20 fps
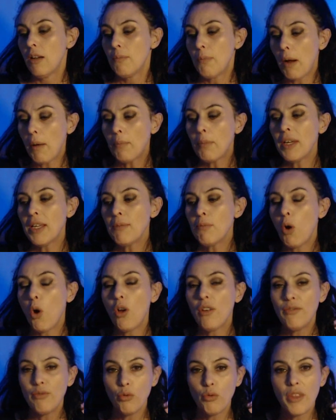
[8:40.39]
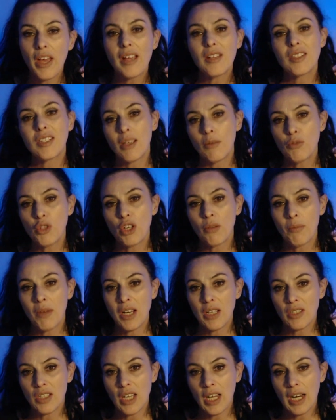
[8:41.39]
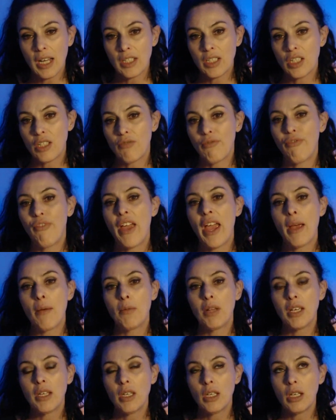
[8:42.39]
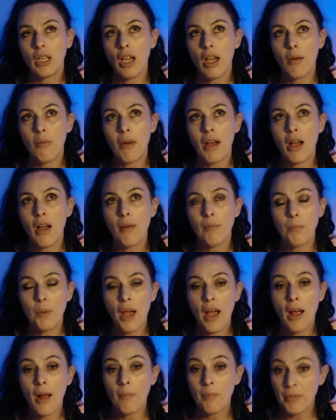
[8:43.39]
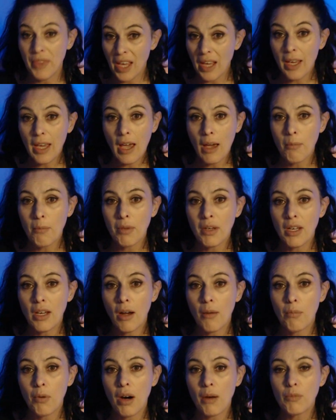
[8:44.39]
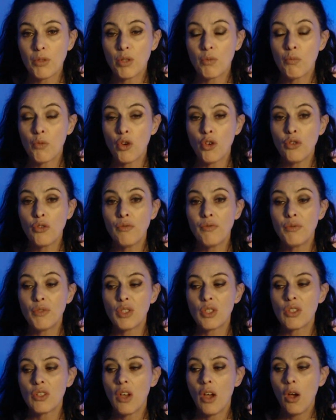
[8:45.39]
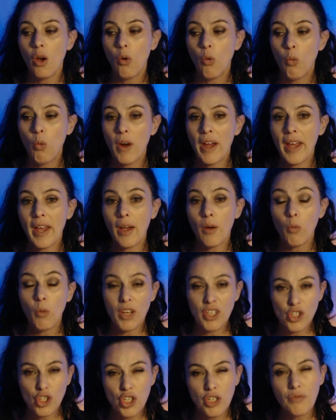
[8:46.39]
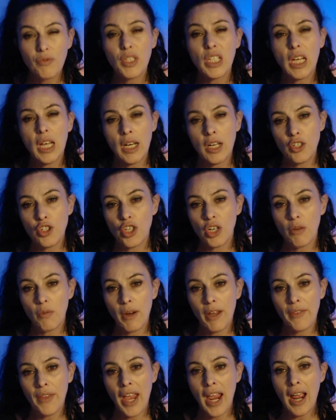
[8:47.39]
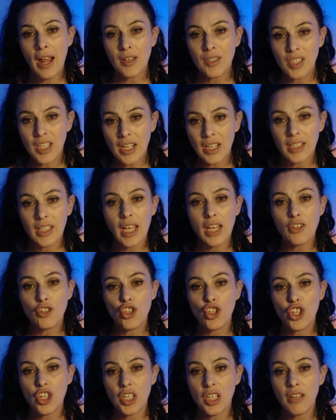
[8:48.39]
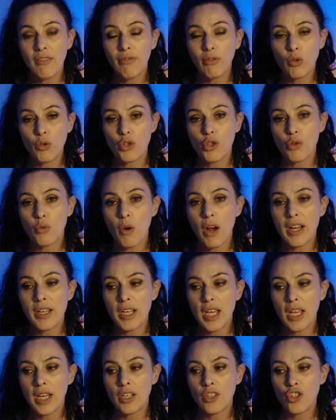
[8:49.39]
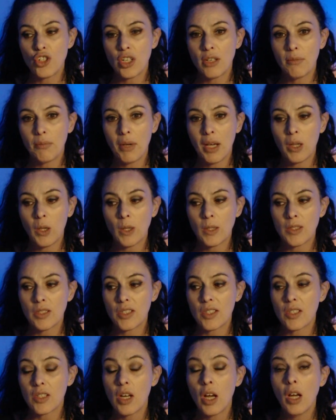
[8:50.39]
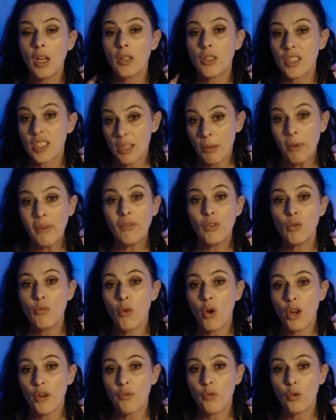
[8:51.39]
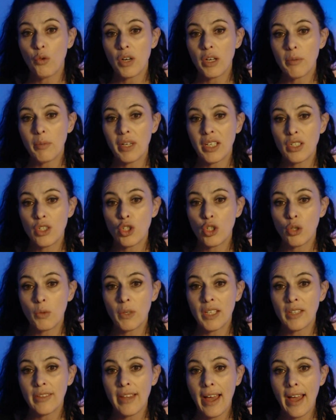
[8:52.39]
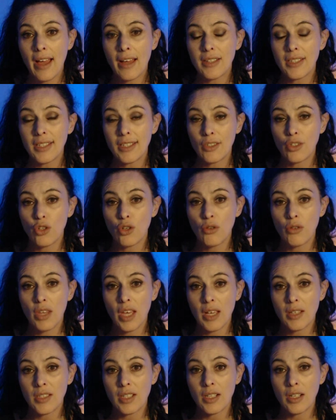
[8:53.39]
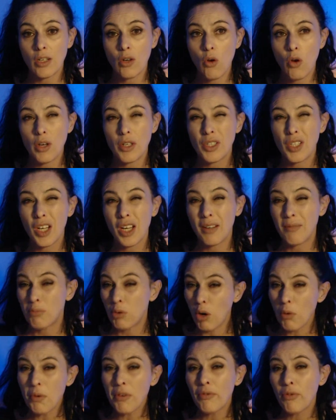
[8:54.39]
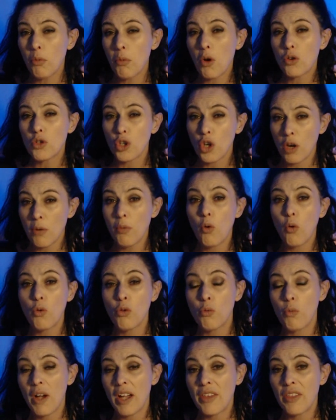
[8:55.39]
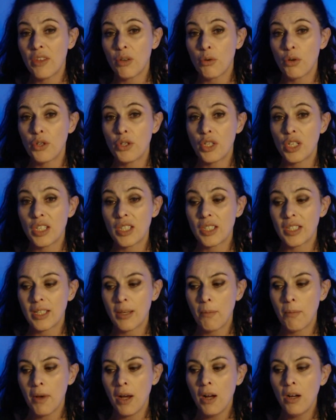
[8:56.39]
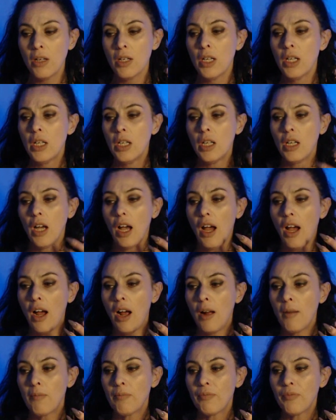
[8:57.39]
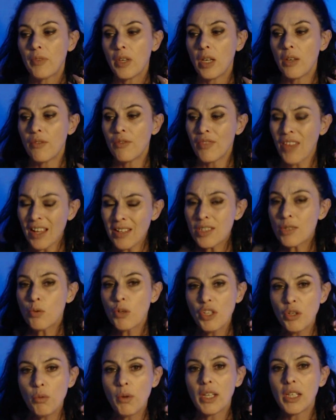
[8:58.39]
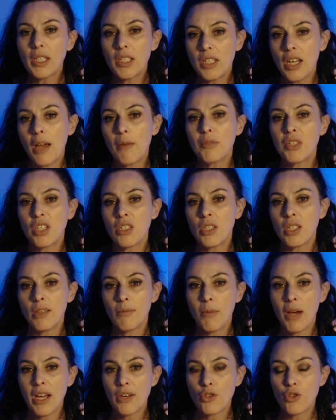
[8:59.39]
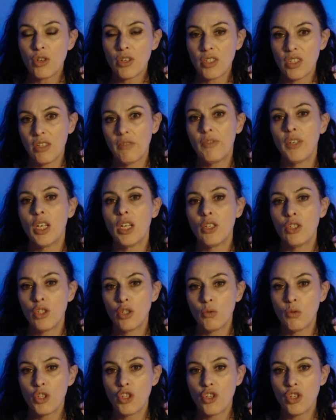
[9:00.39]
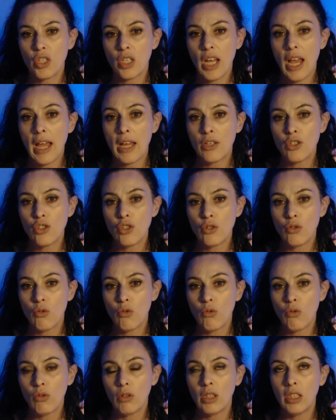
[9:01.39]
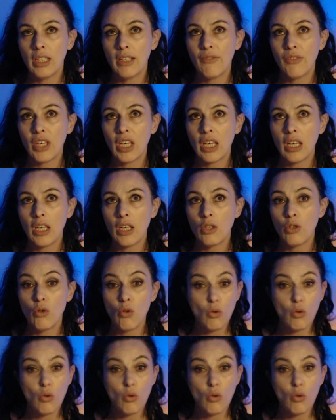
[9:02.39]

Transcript: But be mindful that subject matters connected to family can come up. There can be abrupt moves where we're shifting energy around the house, getting that chi, feng shui energy balanced. Some of you might have already been doing that in 2019, probably from October all the way through to December. That's when you really tapped into the matrix of your intuition and you're living in